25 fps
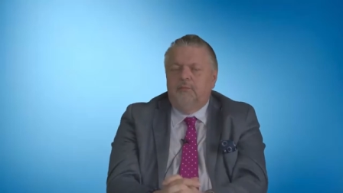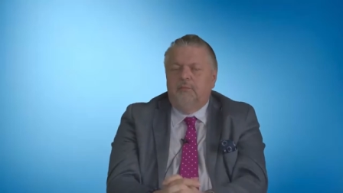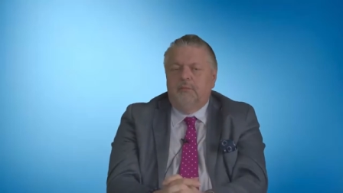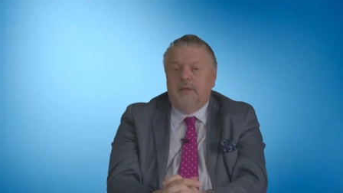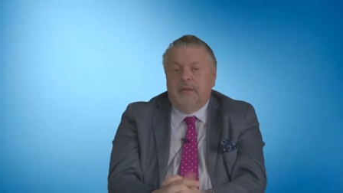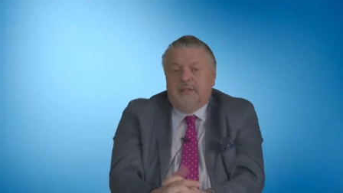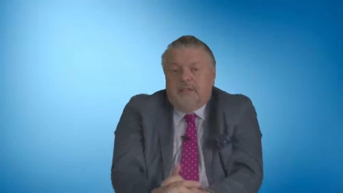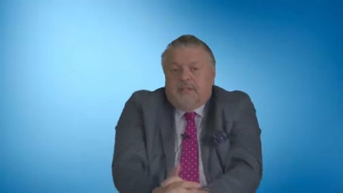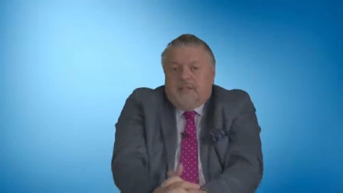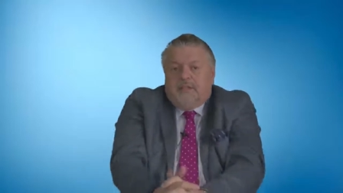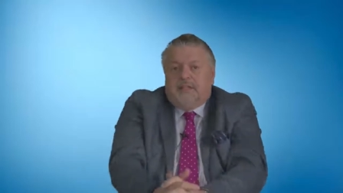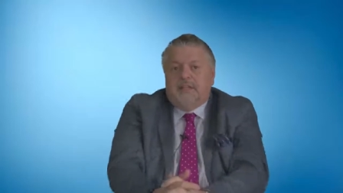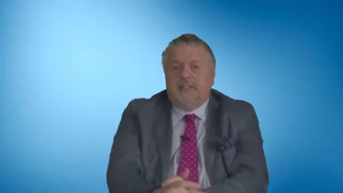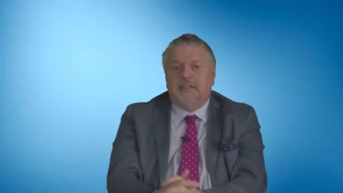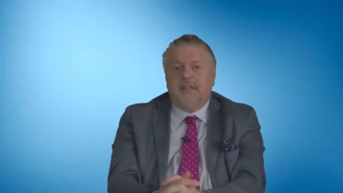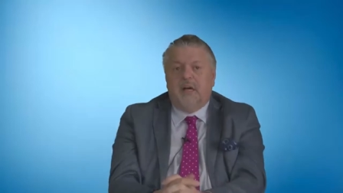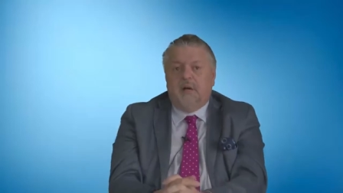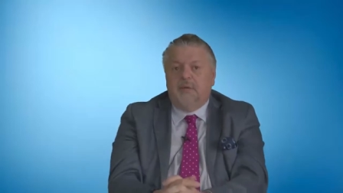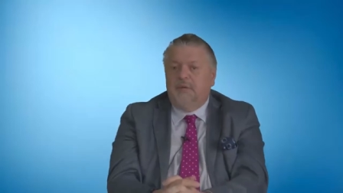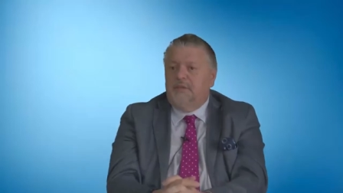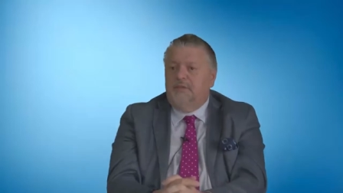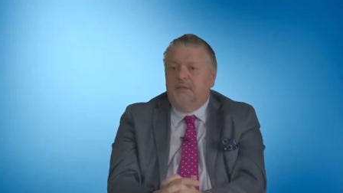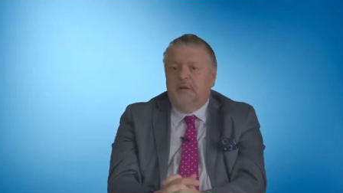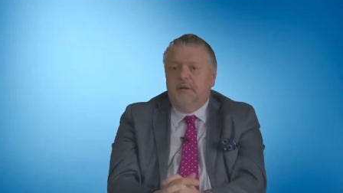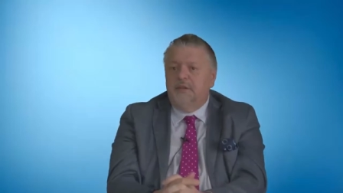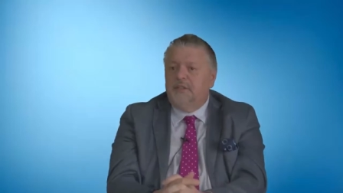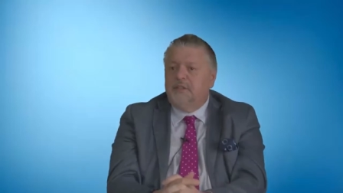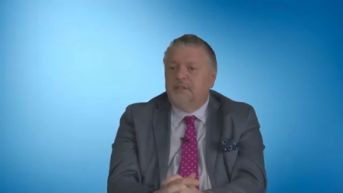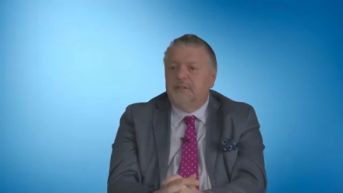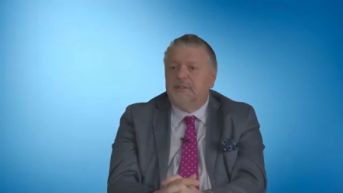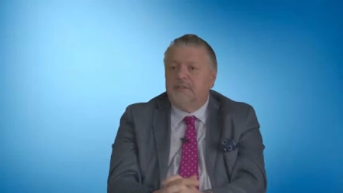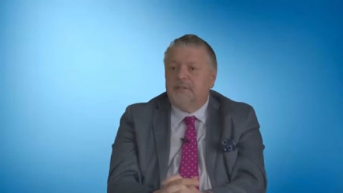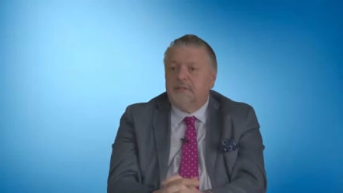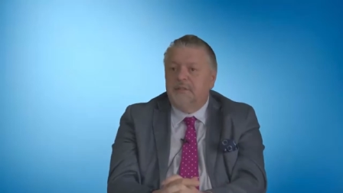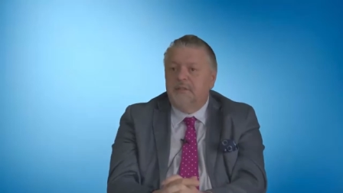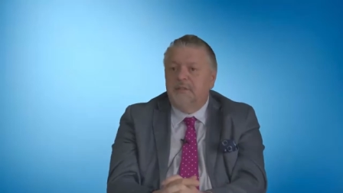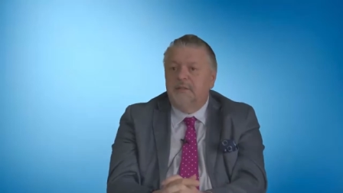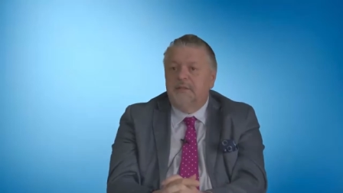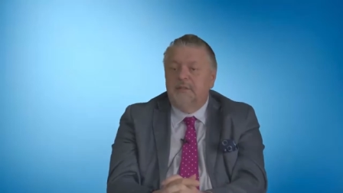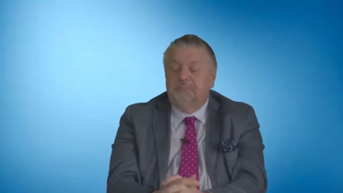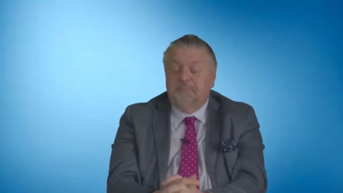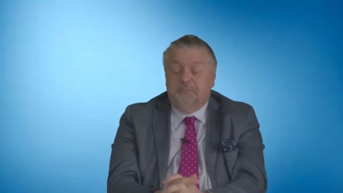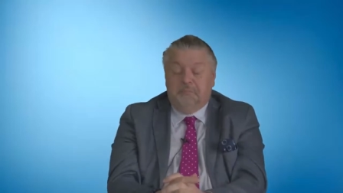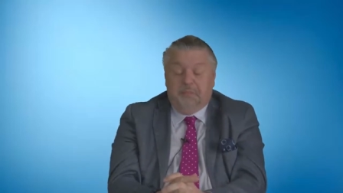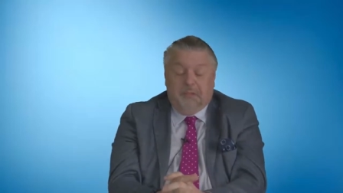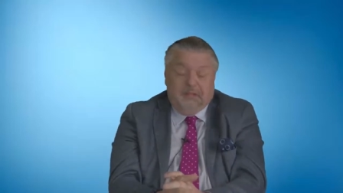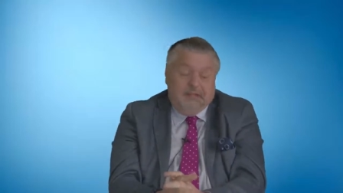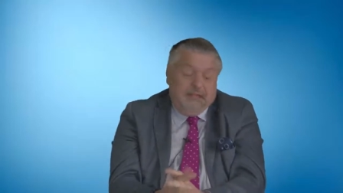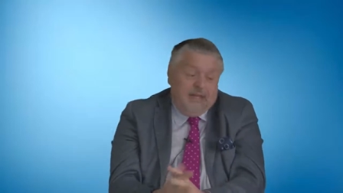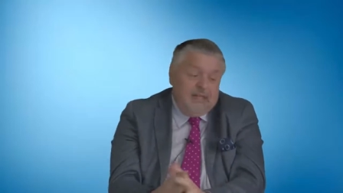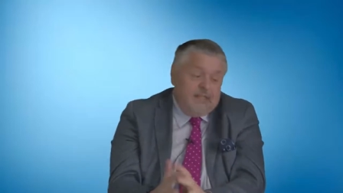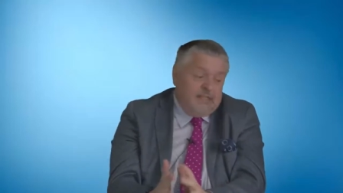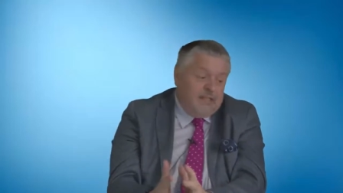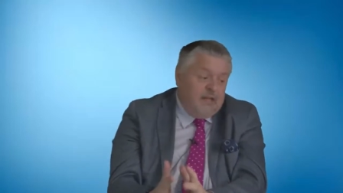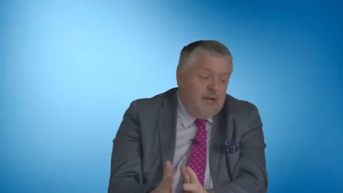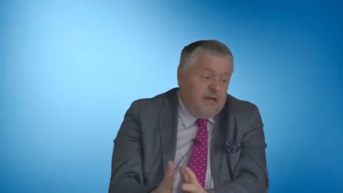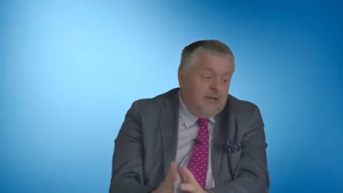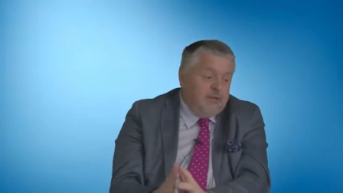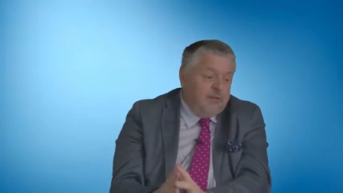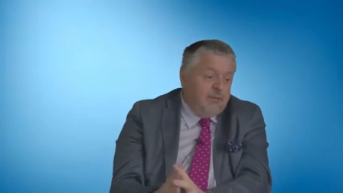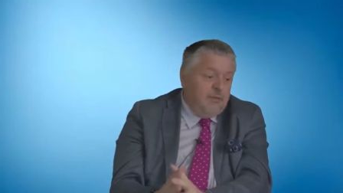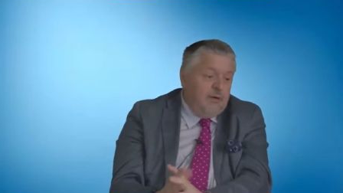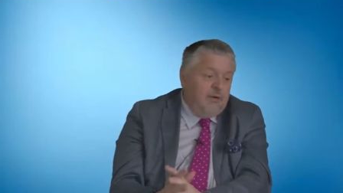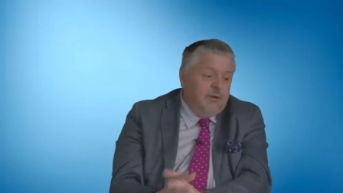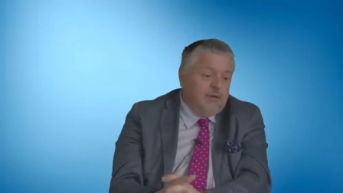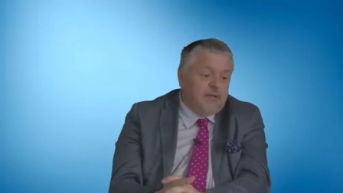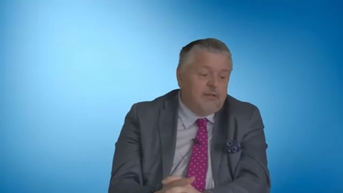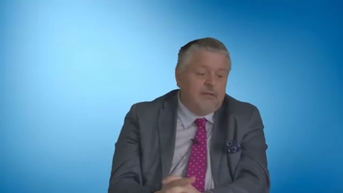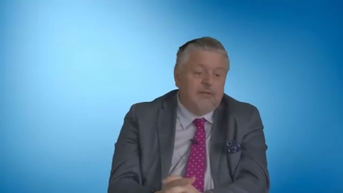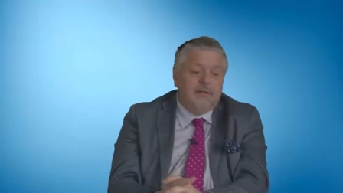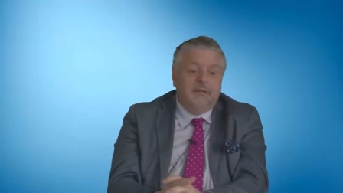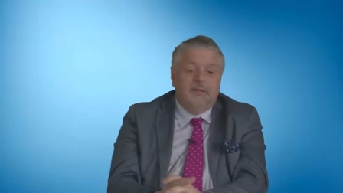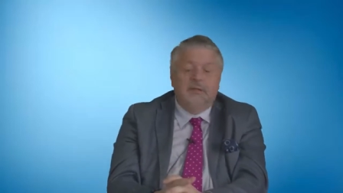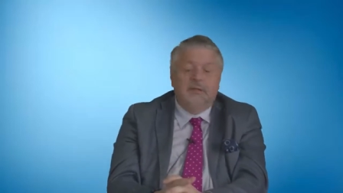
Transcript: That's, that's how it functions. But that's hard work.